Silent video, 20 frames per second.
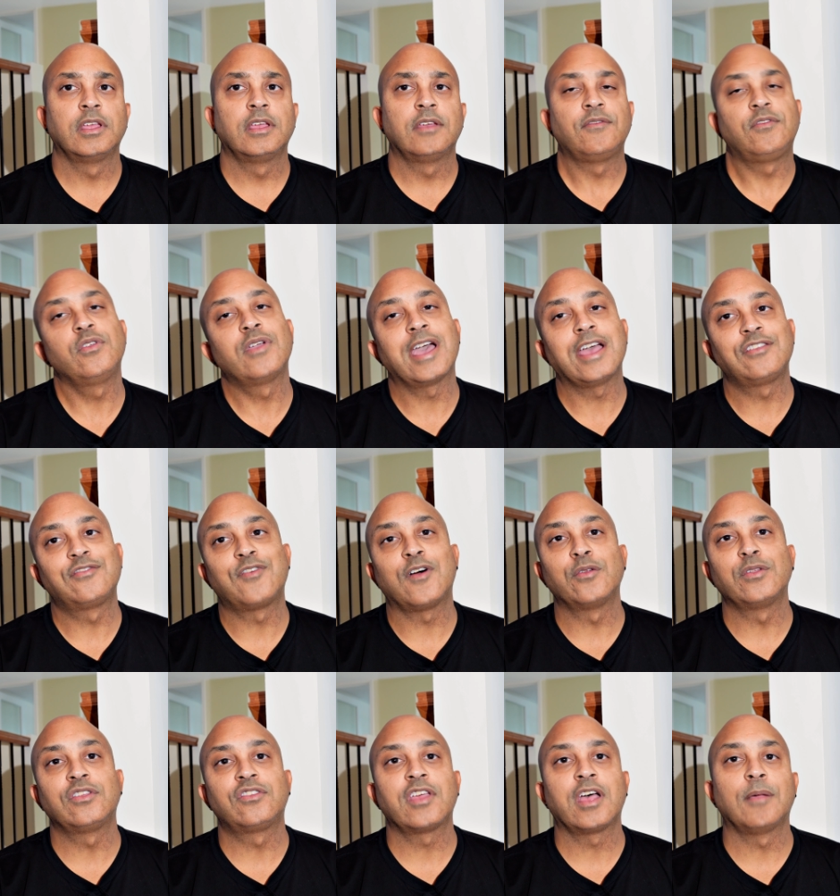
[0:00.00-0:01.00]
If you guys
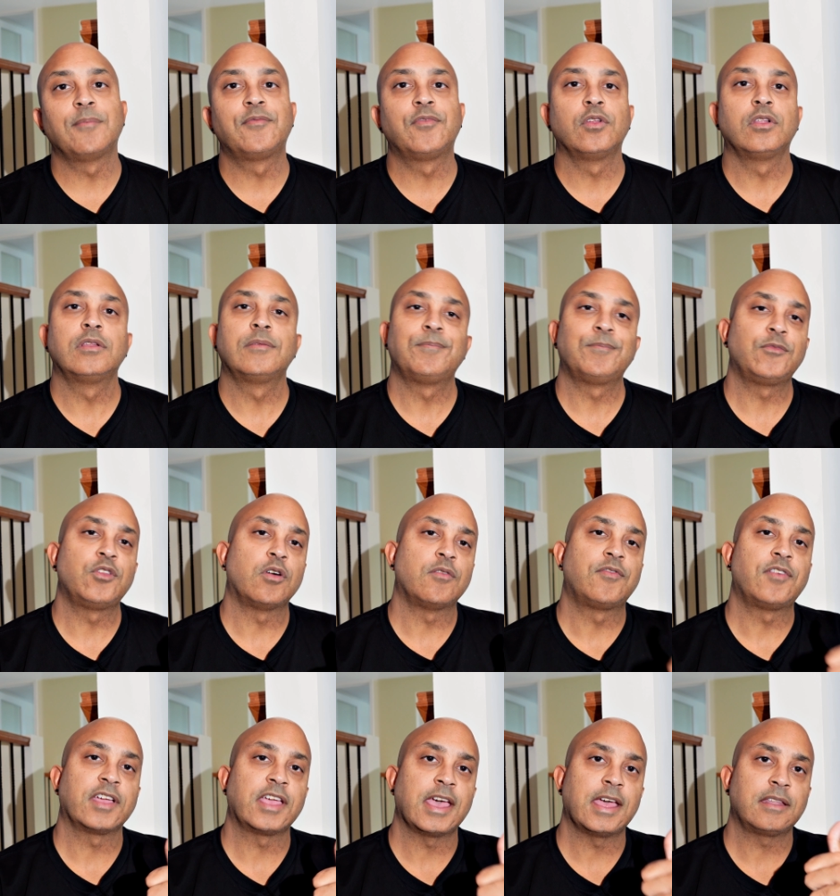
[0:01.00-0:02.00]
found this helpful, don't
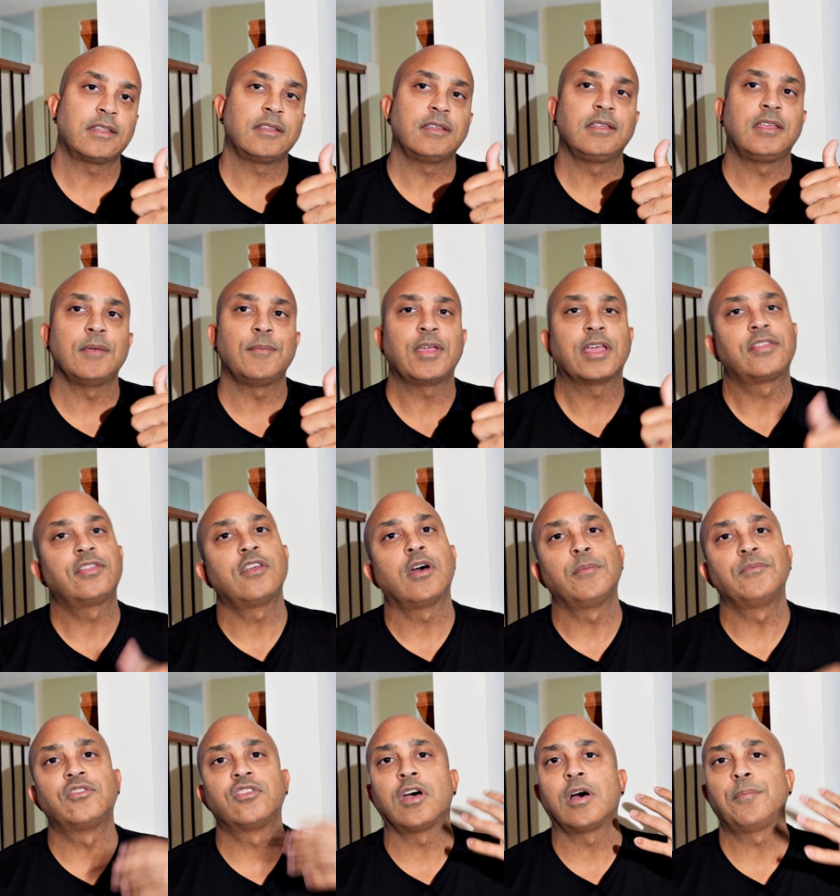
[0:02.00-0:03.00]
forget, give me a
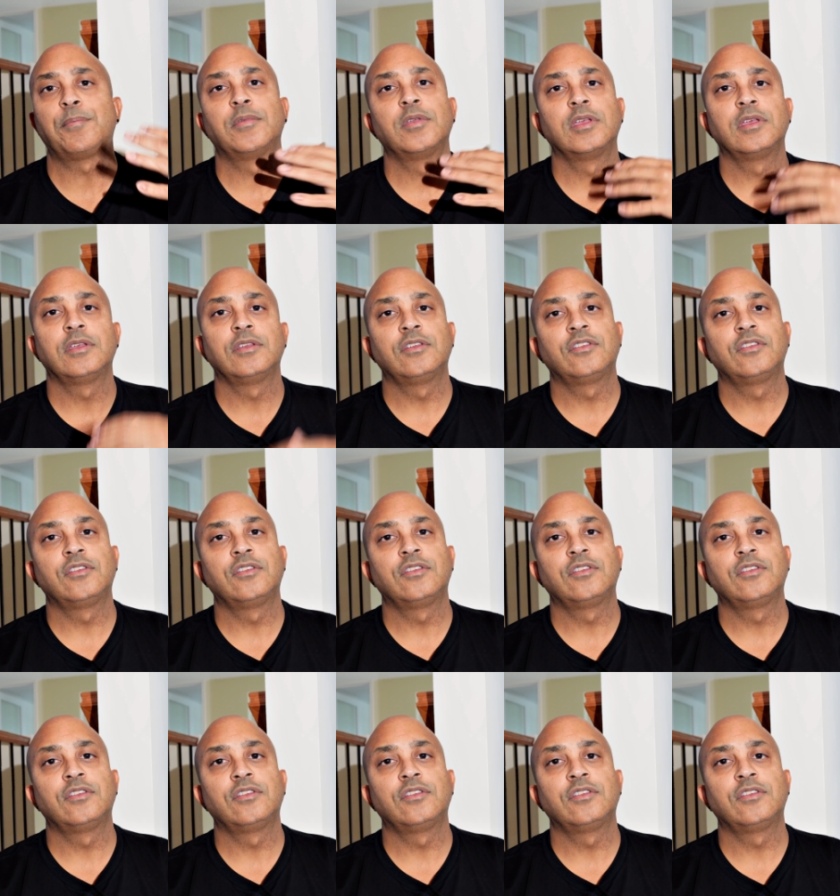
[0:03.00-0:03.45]
thumbs up,